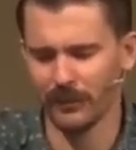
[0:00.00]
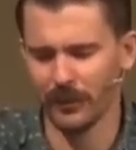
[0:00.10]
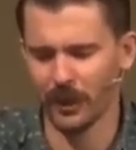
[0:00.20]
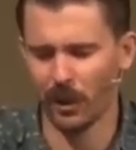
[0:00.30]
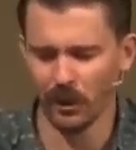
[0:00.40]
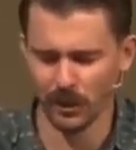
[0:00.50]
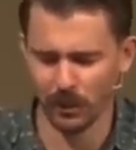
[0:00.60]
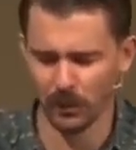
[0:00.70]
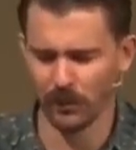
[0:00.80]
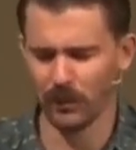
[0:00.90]
through the
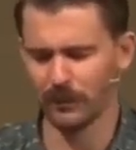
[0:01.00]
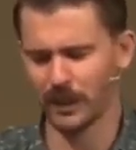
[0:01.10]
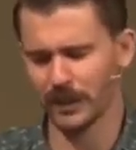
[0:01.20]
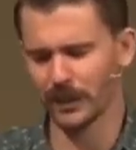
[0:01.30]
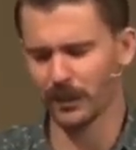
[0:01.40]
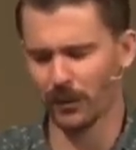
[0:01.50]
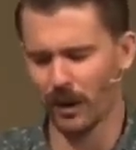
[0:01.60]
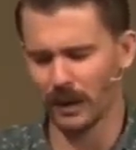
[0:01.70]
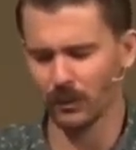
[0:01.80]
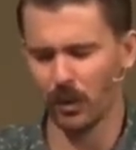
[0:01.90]
gospel of Jesus
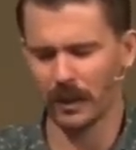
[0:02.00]
Christ.